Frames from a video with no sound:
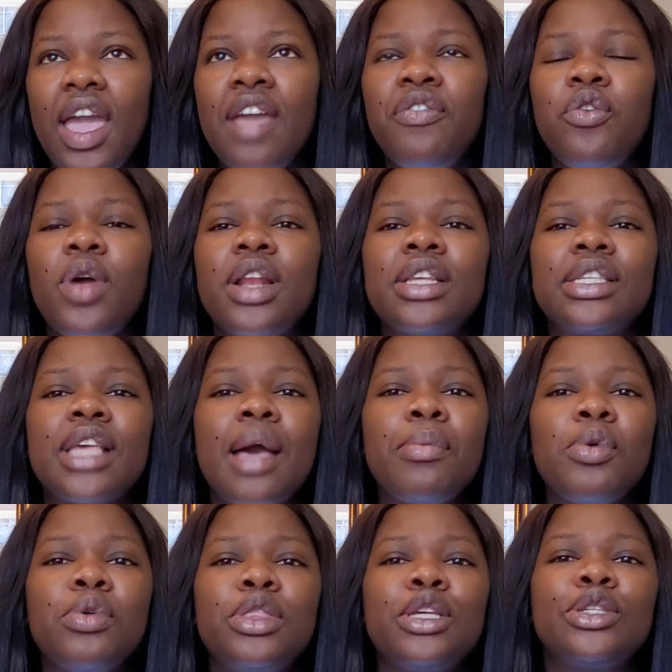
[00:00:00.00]
everyone is
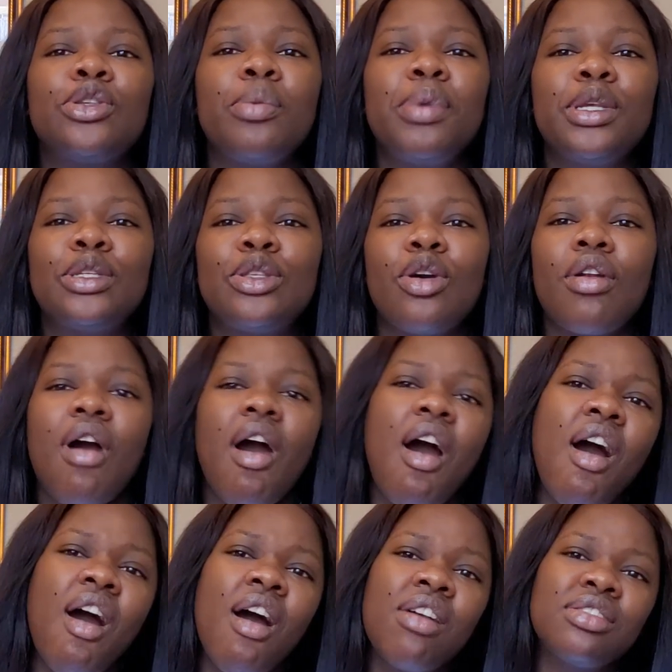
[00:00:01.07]
coming with the sobbing story oh
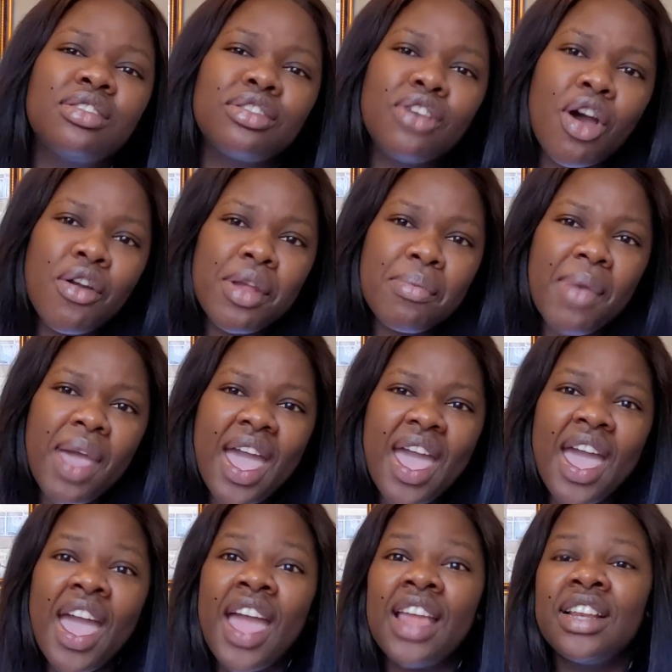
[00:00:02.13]
ah, sorry
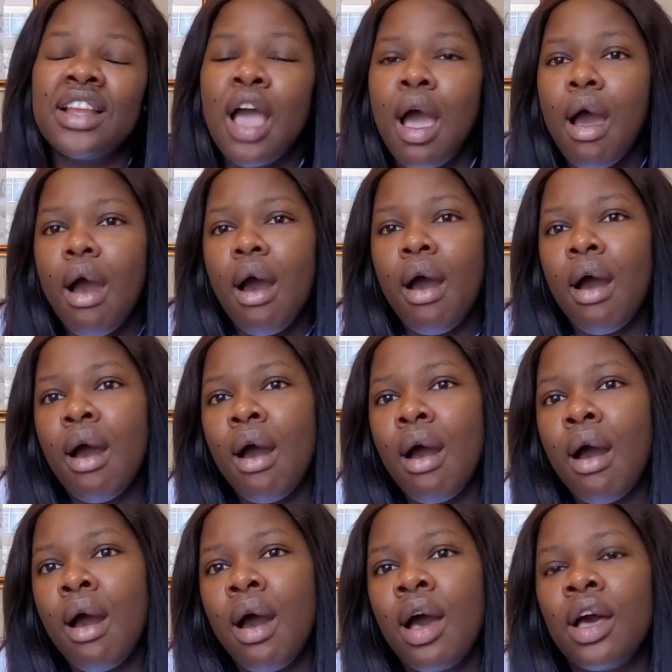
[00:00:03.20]
man
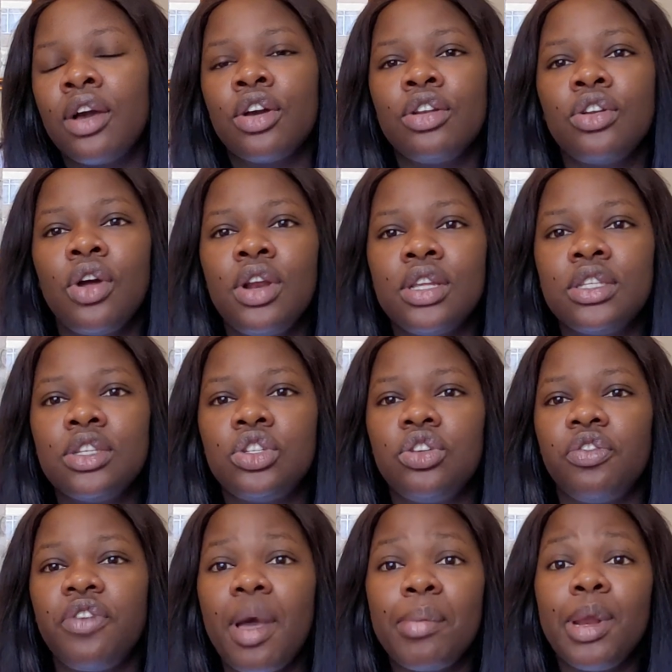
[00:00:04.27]
uh condolences
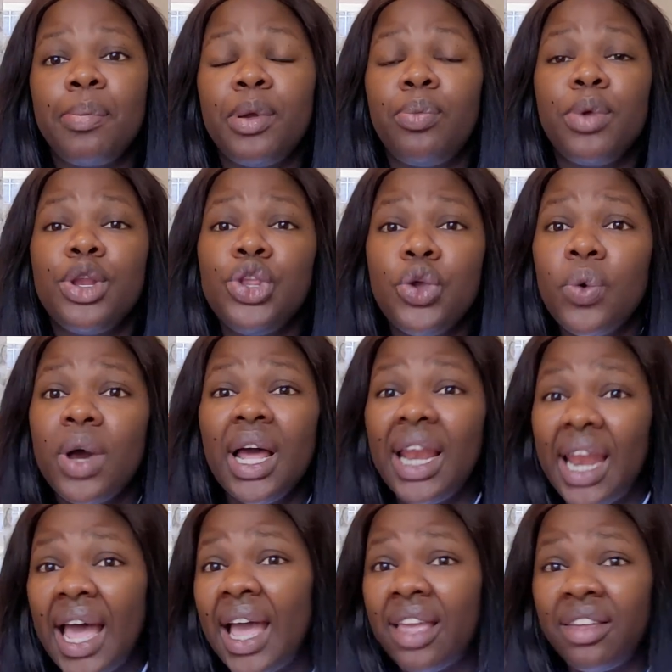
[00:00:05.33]
to your family but when you are
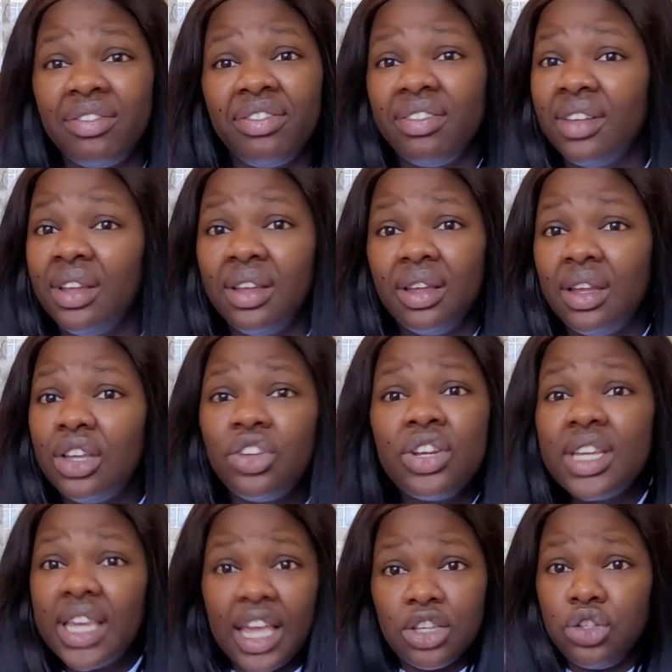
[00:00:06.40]
alive you
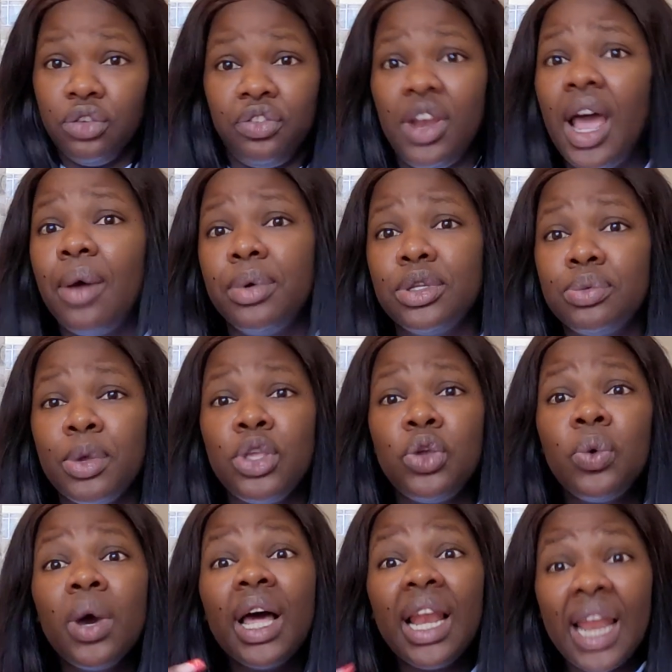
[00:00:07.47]
didn't get your flowers. When
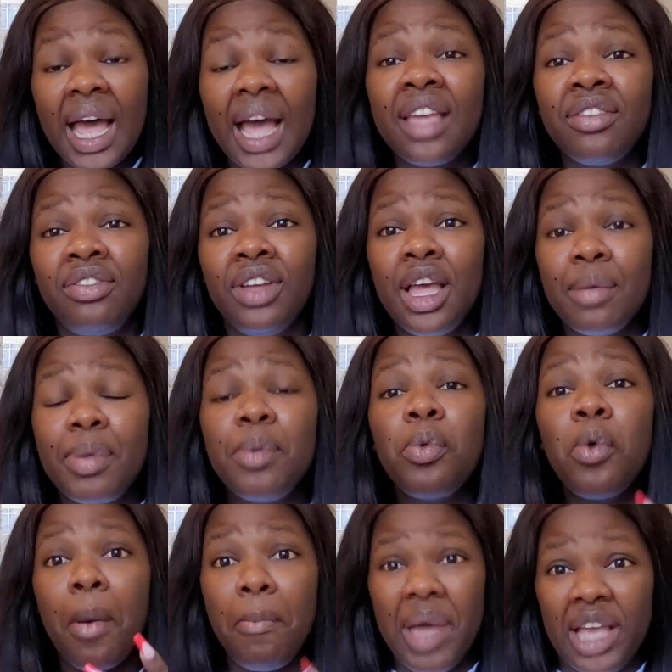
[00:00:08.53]
you were alive,
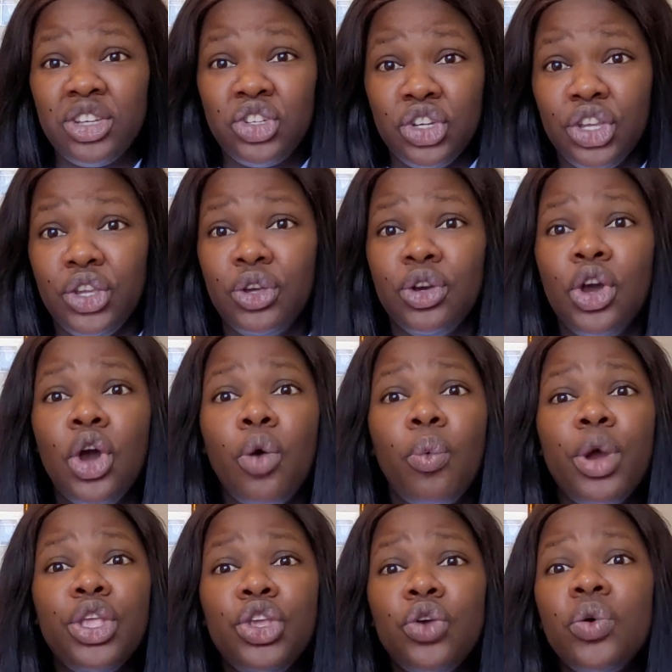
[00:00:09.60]
people were bashing you.
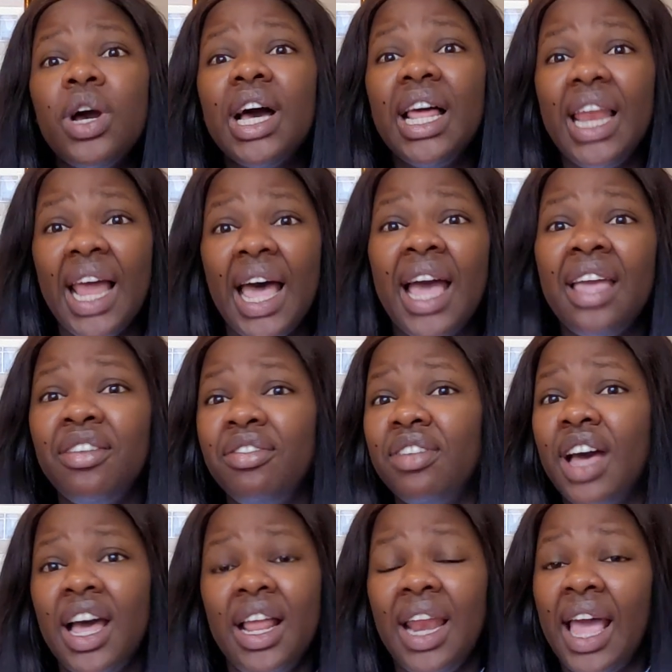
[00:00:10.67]
When you were alive,
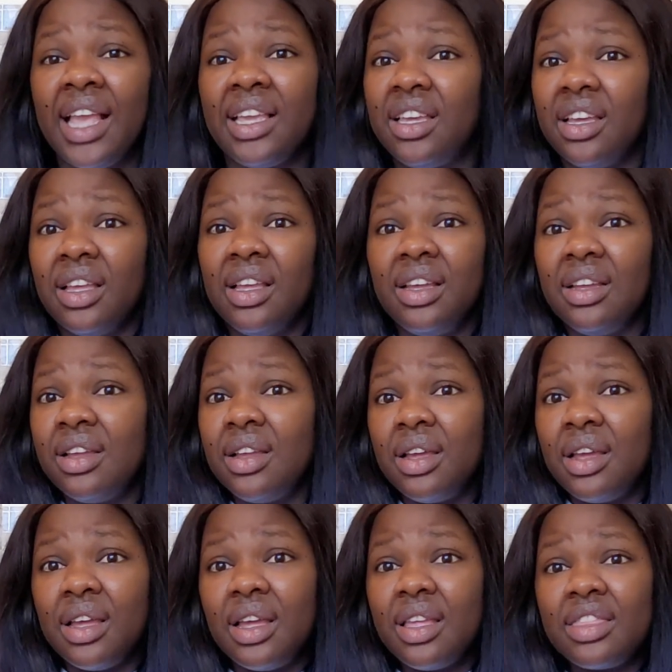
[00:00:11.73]
like
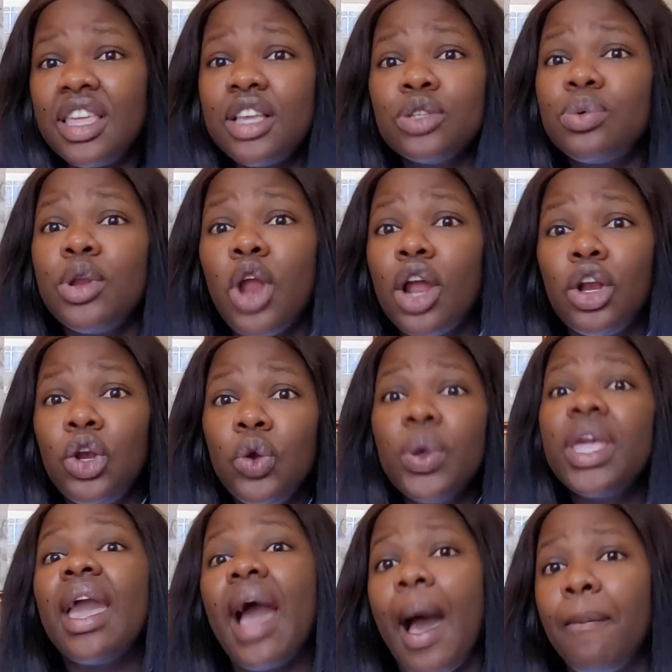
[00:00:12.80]
things were not
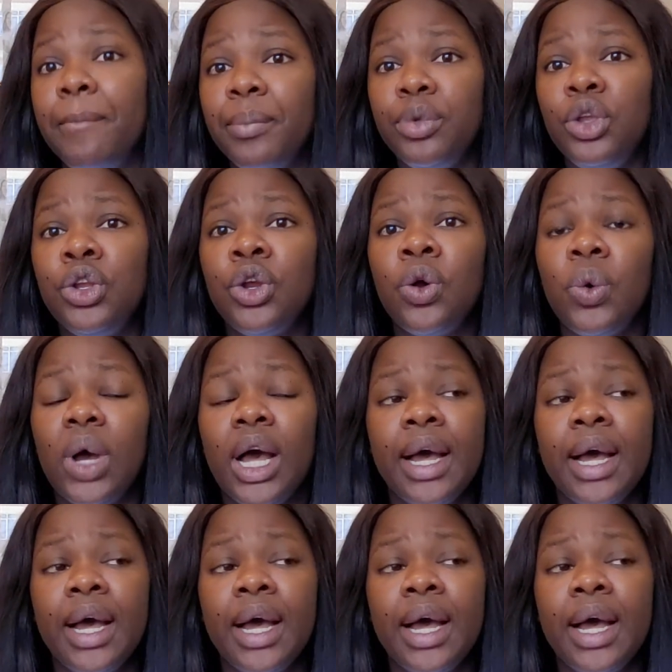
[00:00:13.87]
looking up. You know,